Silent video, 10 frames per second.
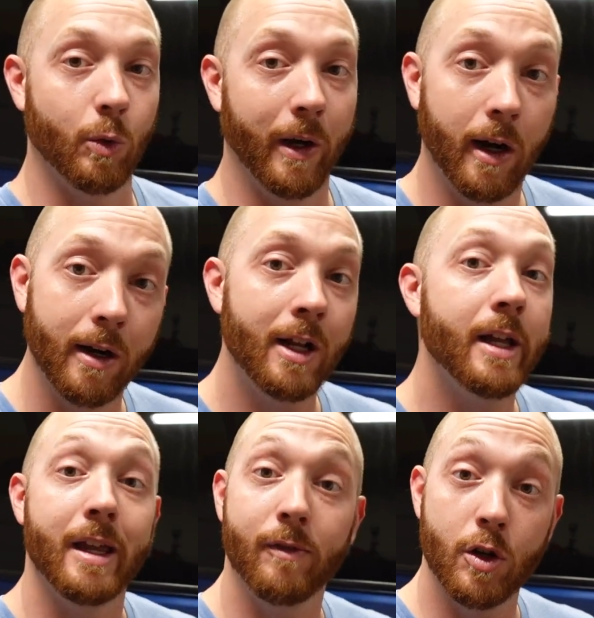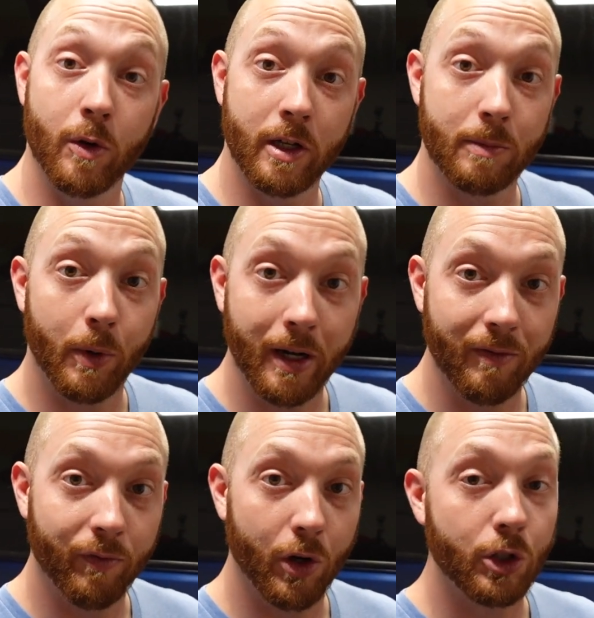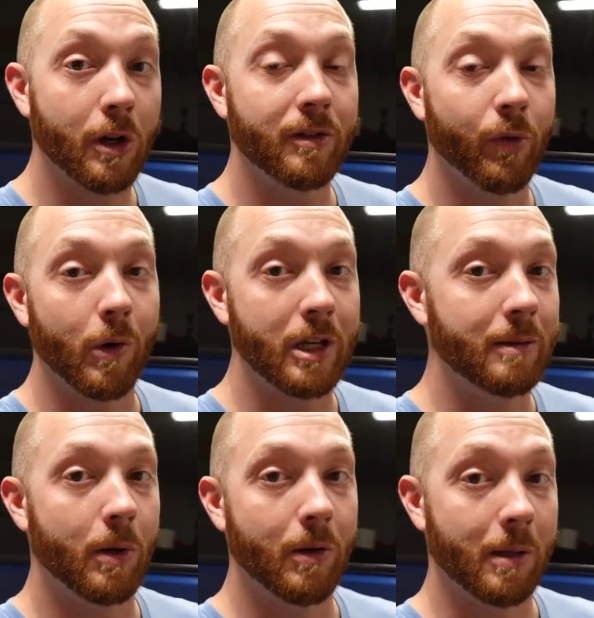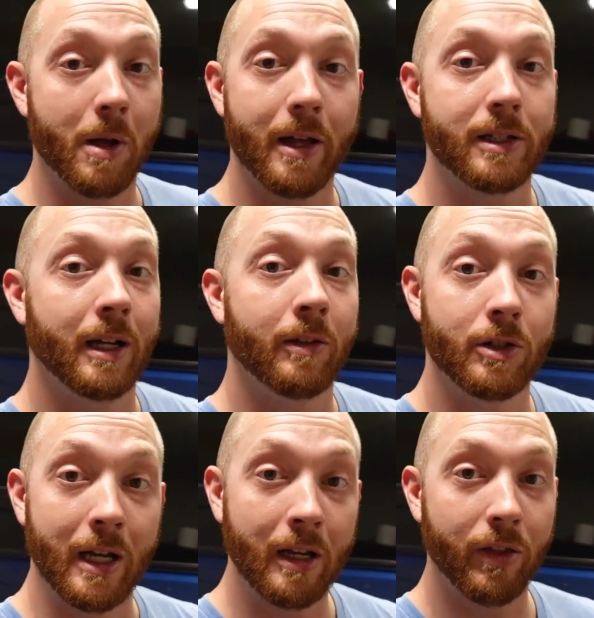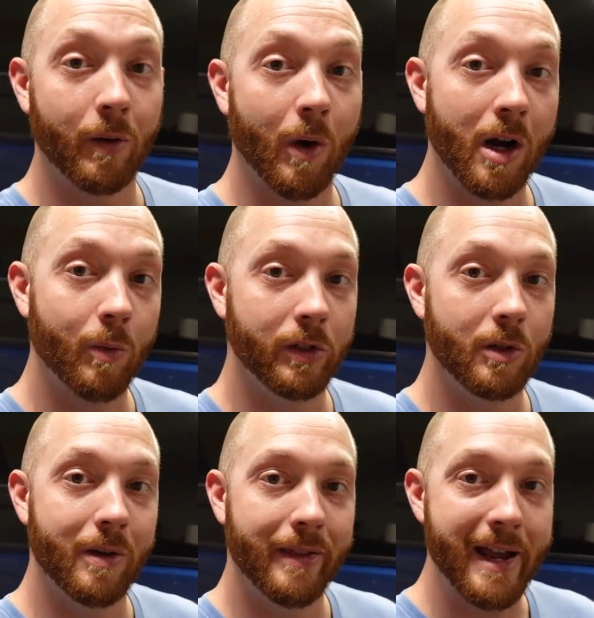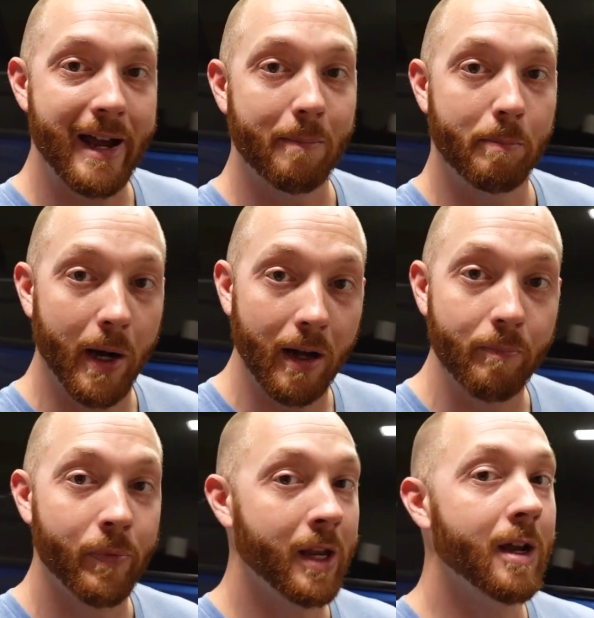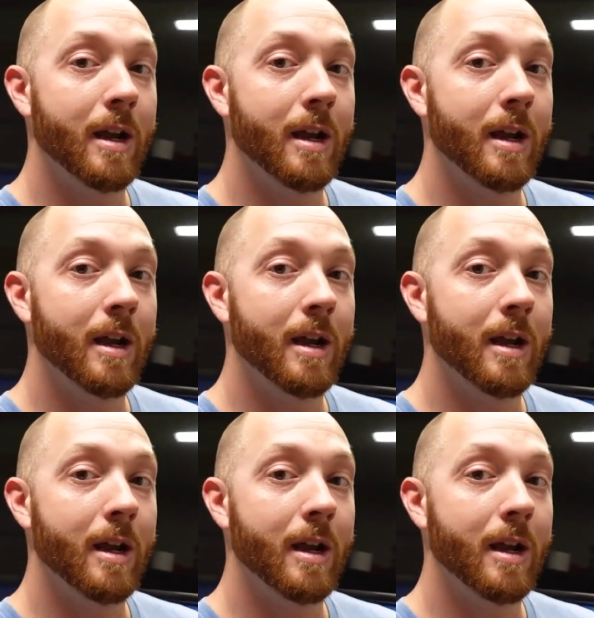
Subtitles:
where if you do a disc brake conversion on a 14 bolt, I'm not saying there's anything wrong with doing that, but